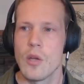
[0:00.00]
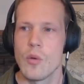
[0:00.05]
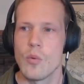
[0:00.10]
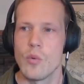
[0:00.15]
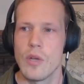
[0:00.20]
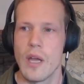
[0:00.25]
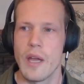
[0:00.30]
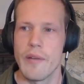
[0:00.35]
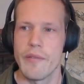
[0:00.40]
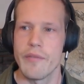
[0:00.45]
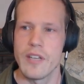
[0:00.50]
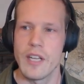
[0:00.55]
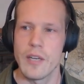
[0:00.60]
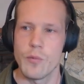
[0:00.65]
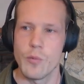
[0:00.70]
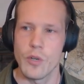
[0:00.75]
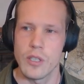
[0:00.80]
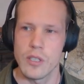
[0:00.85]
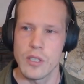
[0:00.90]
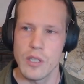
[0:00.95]
We have
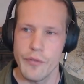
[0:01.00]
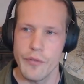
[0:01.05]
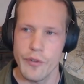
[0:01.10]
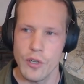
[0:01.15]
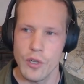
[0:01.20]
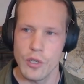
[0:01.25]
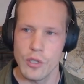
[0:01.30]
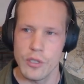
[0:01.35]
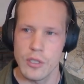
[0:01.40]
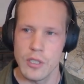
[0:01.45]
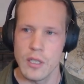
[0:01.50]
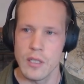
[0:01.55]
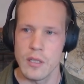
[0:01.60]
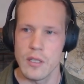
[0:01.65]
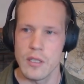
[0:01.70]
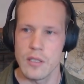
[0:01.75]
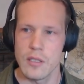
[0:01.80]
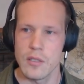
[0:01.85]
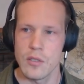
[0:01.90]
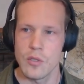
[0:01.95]
network difficulty.
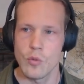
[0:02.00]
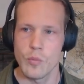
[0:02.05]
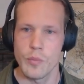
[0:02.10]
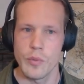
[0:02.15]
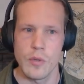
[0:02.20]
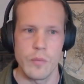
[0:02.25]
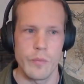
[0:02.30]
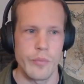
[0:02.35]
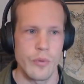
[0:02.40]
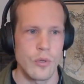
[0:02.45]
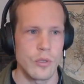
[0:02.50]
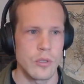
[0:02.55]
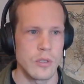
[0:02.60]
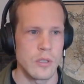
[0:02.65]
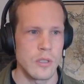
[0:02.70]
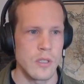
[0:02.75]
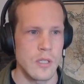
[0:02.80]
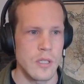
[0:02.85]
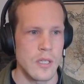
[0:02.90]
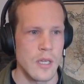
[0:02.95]
This is super
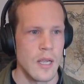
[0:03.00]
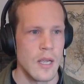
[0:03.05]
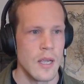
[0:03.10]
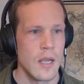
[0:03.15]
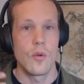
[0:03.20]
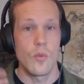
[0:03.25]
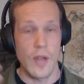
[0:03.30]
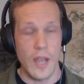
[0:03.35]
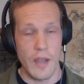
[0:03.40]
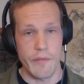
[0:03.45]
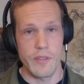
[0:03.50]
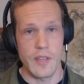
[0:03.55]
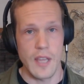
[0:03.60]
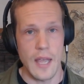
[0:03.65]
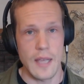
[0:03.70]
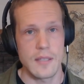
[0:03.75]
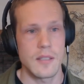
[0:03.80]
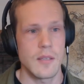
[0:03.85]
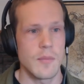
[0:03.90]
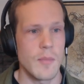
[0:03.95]
important. We have the
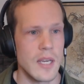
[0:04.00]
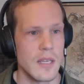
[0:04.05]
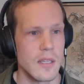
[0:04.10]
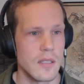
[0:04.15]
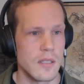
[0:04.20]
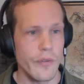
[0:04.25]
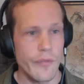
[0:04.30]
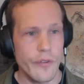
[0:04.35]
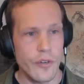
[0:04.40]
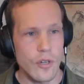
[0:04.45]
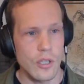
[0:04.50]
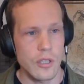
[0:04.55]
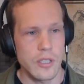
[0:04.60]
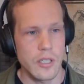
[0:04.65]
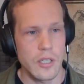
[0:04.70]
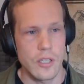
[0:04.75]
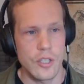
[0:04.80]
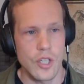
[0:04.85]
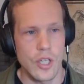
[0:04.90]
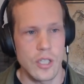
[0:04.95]
estimated
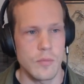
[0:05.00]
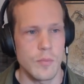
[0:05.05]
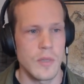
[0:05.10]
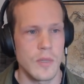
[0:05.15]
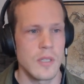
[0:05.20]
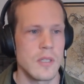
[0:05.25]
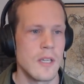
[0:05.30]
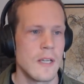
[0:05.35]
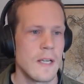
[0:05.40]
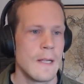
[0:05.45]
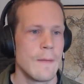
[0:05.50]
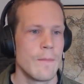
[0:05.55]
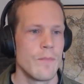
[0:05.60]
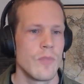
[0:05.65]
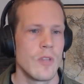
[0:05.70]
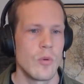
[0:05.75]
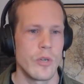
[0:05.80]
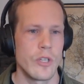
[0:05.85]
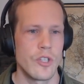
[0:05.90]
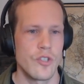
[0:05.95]
difficulty adjustment,
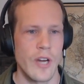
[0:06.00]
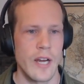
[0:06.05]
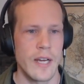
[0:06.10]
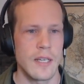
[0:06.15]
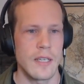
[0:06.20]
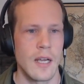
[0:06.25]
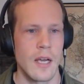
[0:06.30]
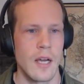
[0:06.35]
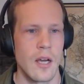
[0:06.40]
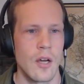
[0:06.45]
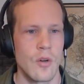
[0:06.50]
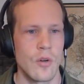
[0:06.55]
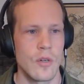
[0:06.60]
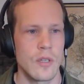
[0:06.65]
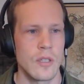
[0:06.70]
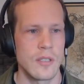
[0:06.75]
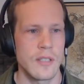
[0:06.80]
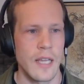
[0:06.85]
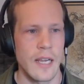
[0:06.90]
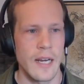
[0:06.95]
which right now
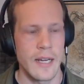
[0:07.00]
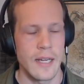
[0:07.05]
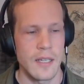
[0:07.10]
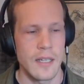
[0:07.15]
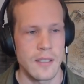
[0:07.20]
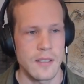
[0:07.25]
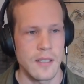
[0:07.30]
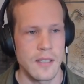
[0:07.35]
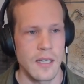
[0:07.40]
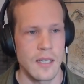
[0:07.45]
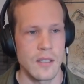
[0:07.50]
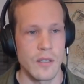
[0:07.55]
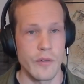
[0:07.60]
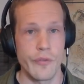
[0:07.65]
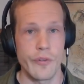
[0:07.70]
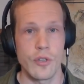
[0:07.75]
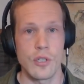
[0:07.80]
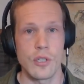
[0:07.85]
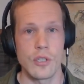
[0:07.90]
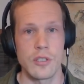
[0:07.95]
is telling us that
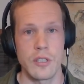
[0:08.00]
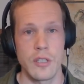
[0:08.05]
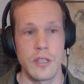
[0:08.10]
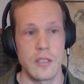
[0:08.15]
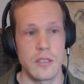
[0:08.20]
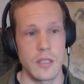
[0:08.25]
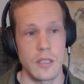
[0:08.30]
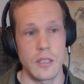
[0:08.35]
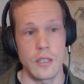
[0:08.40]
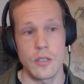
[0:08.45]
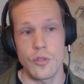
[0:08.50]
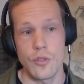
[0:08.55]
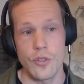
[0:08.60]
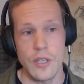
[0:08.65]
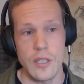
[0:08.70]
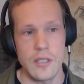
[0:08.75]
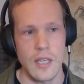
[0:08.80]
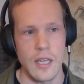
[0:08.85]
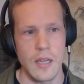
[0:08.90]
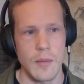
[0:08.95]
difficulty is
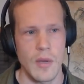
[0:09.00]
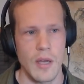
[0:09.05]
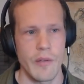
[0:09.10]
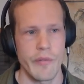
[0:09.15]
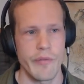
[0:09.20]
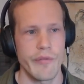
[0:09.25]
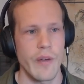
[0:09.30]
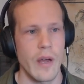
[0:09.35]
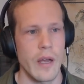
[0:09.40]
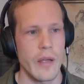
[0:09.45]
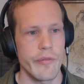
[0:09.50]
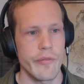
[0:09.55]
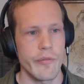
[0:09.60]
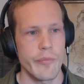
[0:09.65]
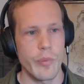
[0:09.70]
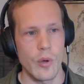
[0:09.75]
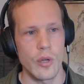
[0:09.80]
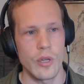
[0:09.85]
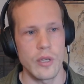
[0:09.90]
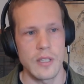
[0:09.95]
increasing by
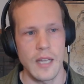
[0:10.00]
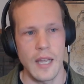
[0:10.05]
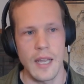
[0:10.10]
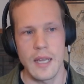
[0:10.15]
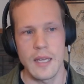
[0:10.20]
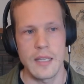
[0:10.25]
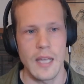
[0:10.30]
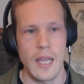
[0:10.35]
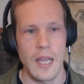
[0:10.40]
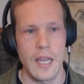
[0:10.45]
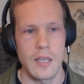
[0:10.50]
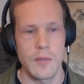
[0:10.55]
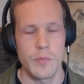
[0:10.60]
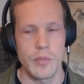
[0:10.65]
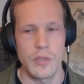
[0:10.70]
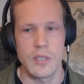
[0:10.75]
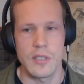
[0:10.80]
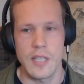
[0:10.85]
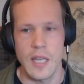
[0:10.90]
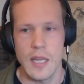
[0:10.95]

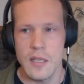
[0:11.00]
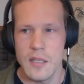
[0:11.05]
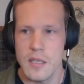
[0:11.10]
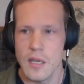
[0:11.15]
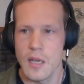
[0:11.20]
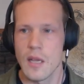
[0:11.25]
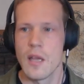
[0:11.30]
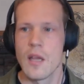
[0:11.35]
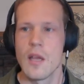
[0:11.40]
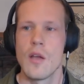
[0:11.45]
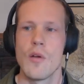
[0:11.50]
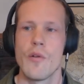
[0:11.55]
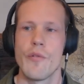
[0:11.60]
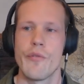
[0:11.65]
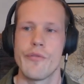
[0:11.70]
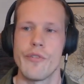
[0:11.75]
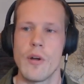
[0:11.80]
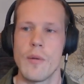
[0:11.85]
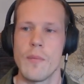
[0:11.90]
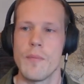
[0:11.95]
5.88%
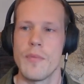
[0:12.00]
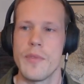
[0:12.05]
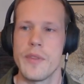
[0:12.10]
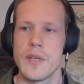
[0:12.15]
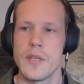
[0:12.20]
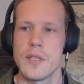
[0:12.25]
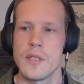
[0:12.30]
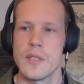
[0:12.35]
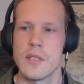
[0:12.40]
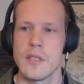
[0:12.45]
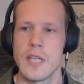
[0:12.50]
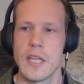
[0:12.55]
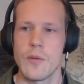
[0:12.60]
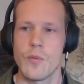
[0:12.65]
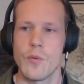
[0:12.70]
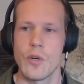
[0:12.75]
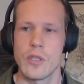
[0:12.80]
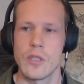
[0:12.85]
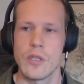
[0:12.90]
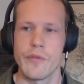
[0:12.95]
from this
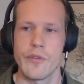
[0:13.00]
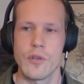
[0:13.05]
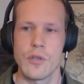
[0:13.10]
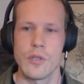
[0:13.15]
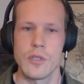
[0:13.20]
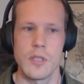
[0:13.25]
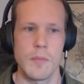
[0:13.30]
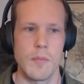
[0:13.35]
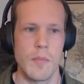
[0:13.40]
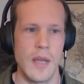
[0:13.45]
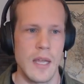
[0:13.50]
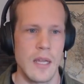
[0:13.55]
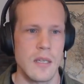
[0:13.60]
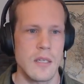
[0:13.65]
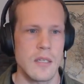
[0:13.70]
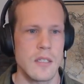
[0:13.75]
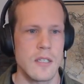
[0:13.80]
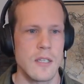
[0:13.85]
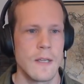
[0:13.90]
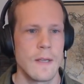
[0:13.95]
network difficulty
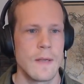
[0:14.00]
base.